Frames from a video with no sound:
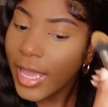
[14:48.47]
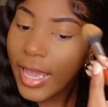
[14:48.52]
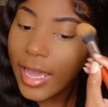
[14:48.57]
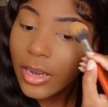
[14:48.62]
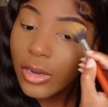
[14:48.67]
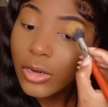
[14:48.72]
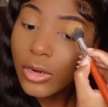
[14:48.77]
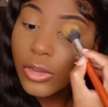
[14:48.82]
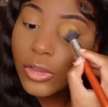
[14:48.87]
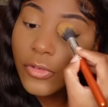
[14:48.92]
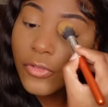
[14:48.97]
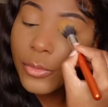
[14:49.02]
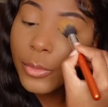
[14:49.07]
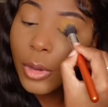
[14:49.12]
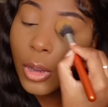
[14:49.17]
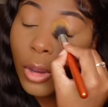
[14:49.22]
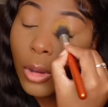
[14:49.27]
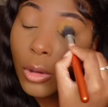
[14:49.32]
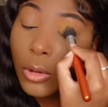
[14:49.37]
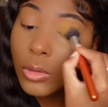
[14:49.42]
i don't know you from a
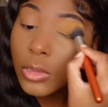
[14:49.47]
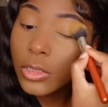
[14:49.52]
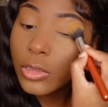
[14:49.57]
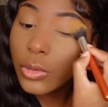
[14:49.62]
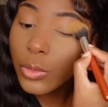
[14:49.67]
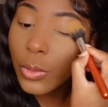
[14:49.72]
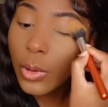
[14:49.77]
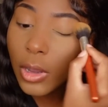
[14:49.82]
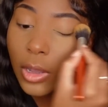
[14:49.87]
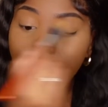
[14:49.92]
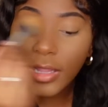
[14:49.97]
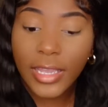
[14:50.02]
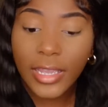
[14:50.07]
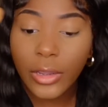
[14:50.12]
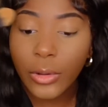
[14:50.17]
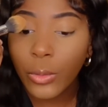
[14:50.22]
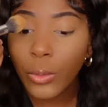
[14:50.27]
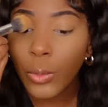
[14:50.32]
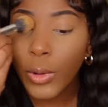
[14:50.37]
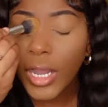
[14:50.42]
hole in the wall
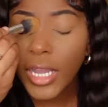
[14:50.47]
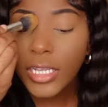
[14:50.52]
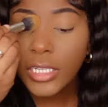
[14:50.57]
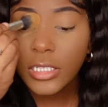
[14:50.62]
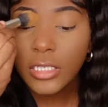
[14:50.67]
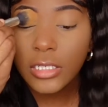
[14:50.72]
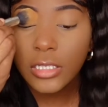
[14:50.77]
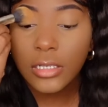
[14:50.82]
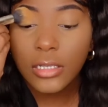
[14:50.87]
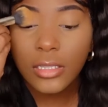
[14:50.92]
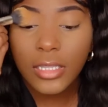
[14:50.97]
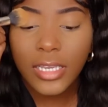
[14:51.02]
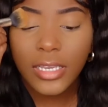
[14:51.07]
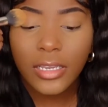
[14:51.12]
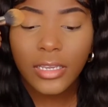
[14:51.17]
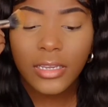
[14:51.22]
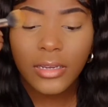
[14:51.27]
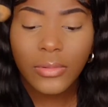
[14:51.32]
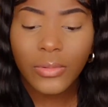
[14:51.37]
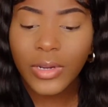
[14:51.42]
like why should
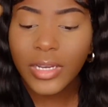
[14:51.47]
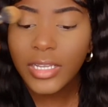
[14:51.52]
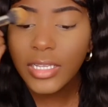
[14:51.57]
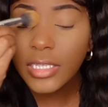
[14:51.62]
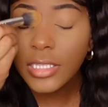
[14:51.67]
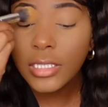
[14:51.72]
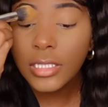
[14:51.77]
like what